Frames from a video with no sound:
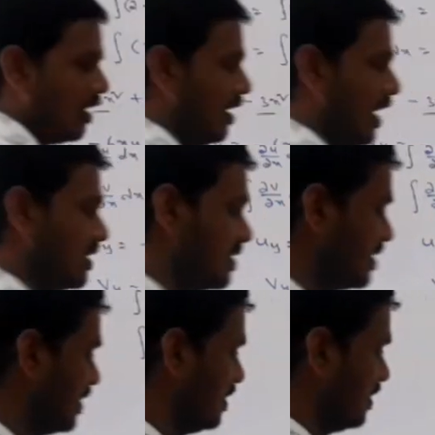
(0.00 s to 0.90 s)

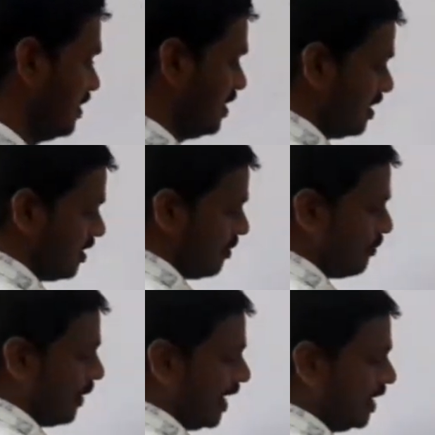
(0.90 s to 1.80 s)
Next,
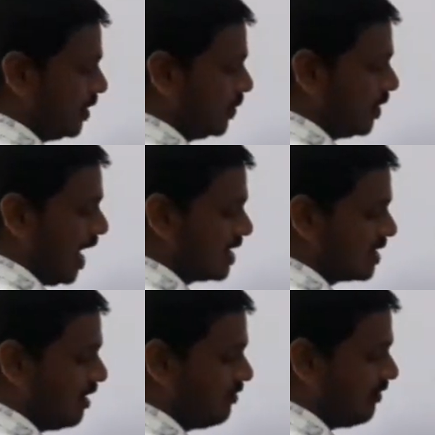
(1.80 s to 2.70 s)
pi 2
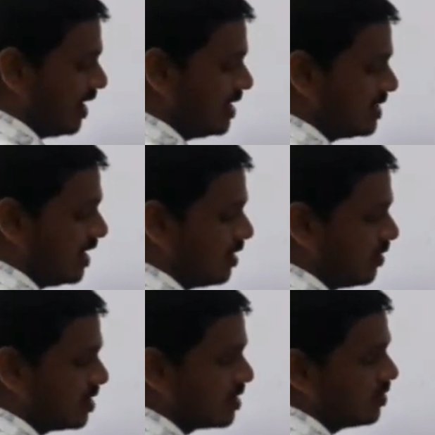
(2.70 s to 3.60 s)
dash of y is
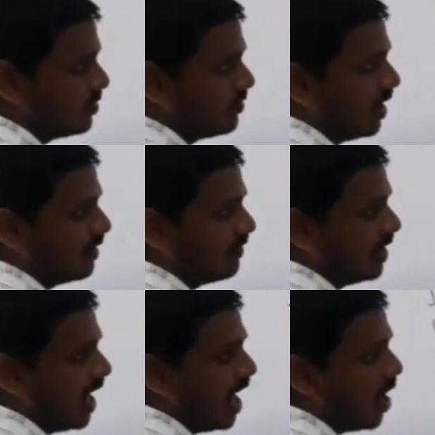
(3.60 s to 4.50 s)
equals to what we
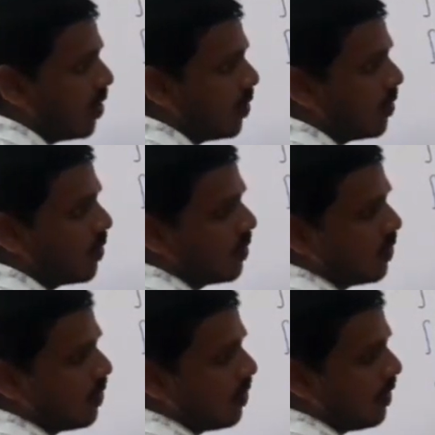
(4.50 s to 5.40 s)
have?
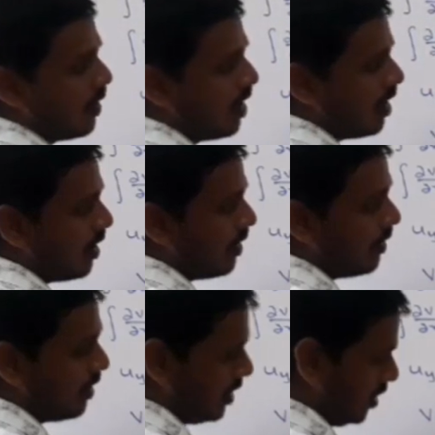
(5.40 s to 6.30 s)

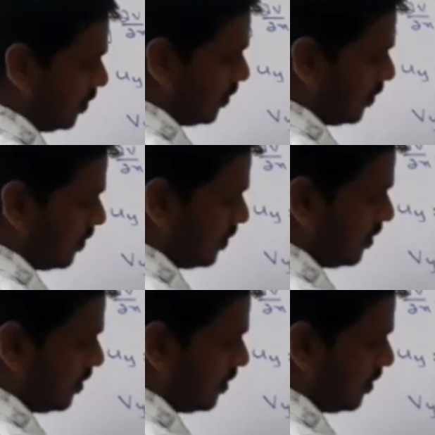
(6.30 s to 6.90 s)
2.